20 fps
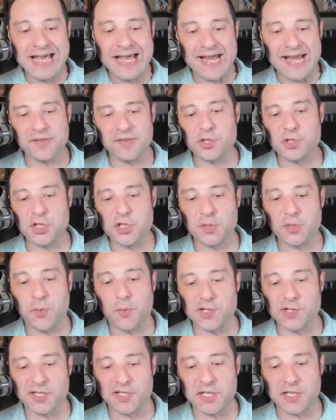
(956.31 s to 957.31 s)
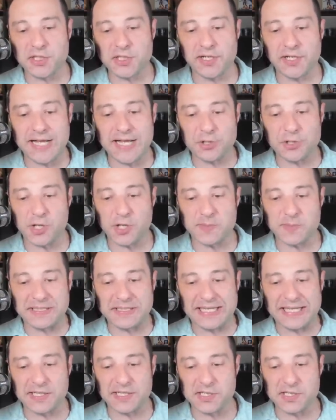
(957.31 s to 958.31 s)
Another change in ports on the itinerary now. Should I expect
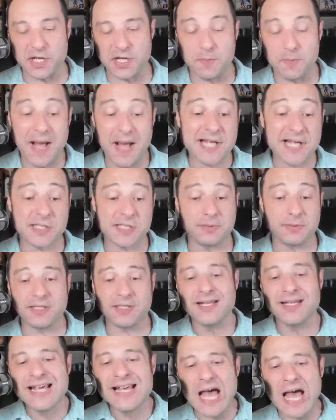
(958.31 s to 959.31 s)
that to continue? Possibly.